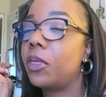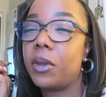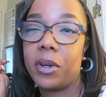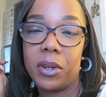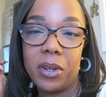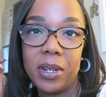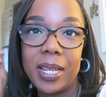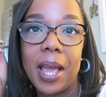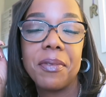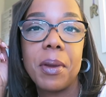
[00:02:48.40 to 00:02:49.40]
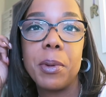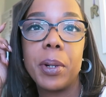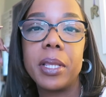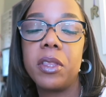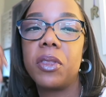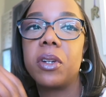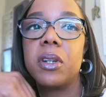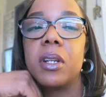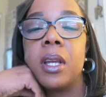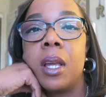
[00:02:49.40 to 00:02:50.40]
3rd, yeah, February the
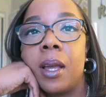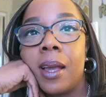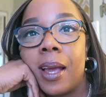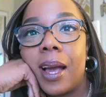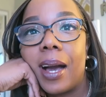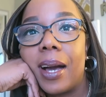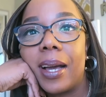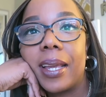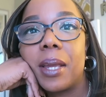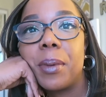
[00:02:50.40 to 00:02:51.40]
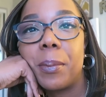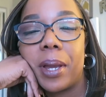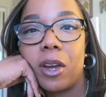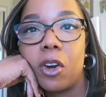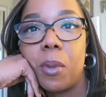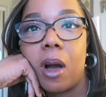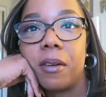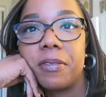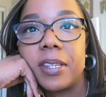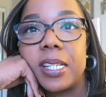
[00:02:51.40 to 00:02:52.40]
3rd. I am in my home
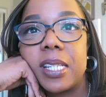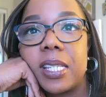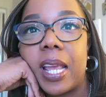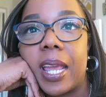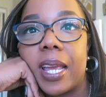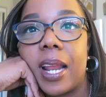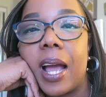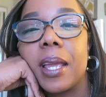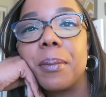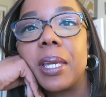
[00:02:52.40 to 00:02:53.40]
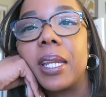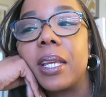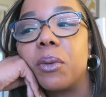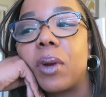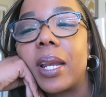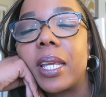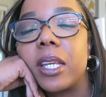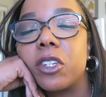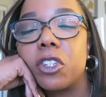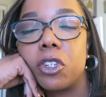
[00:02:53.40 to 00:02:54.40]
office and I am getting
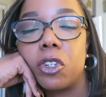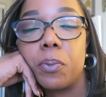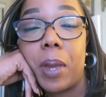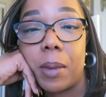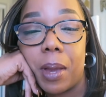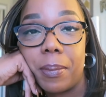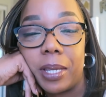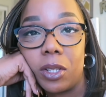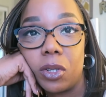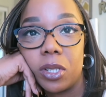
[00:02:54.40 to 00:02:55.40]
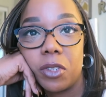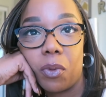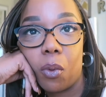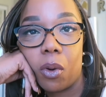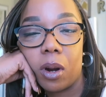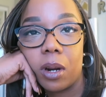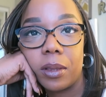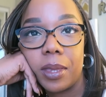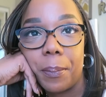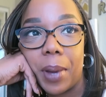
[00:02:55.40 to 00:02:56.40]
ready to pay my bills
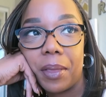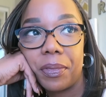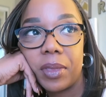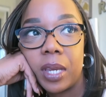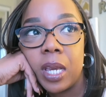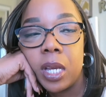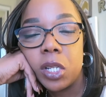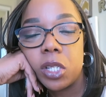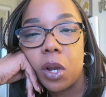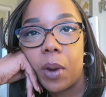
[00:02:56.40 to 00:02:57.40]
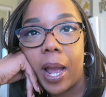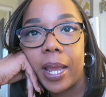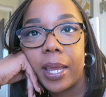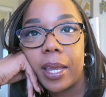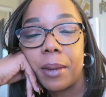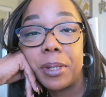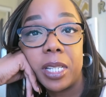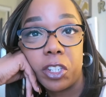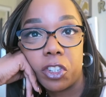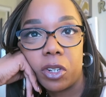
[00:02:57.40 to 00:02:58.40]
for the month. So I am a
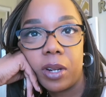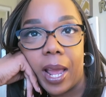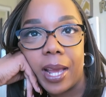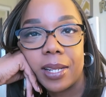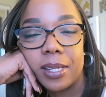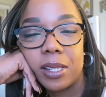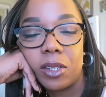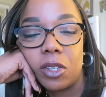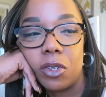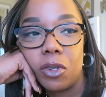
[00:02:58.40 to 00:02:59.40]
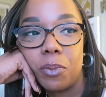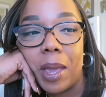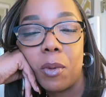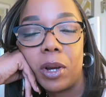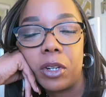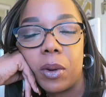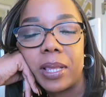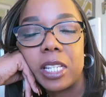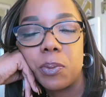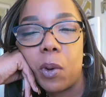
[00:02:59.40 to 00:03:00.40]
teacher, as you may well know
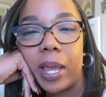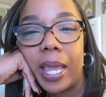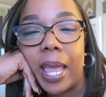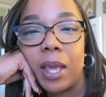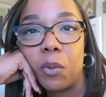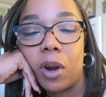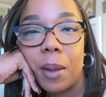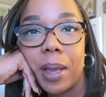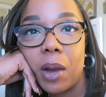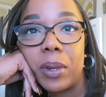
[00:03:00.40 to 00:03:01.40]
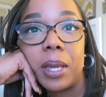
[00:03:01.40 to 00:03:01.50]
at this point, and where I'm at,